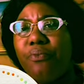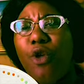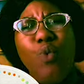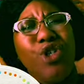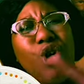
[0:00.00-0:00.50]

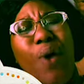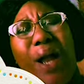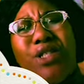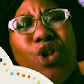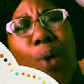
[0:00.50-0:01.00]
we show you how
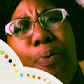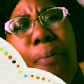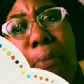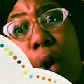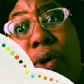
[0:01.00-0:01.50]
to start
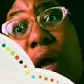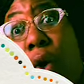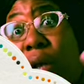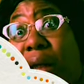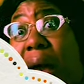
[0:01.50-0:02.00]
promoting it
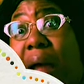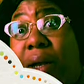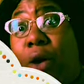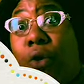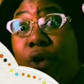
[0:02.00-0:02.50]
online
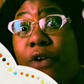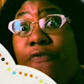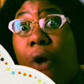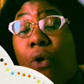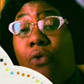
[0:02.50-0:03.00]
on your
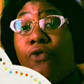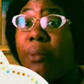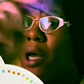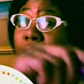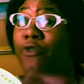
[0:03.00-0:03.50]
phone from
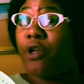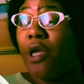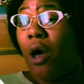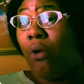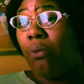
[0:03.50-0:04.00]
the comfort of
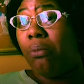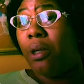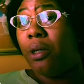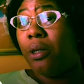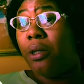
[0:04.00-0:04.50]
your home.
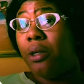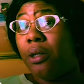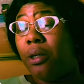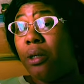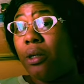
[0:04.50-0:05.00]

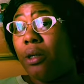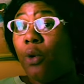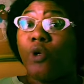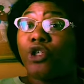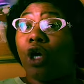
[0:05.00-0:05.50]

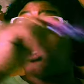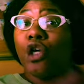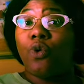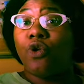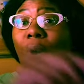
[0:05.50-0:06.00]
We start
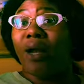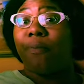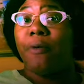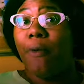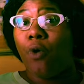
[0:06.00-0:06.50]
showing you how to
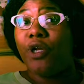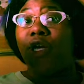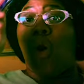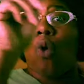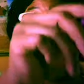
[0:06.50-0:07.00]
promote it
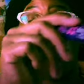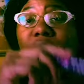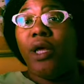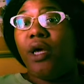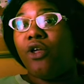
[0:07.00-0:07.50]

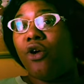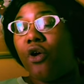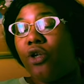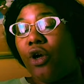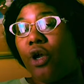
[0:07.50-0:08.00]
on
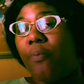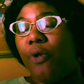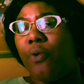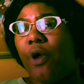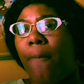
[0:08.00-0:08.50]
your, your
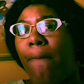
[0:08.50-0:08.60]
computer.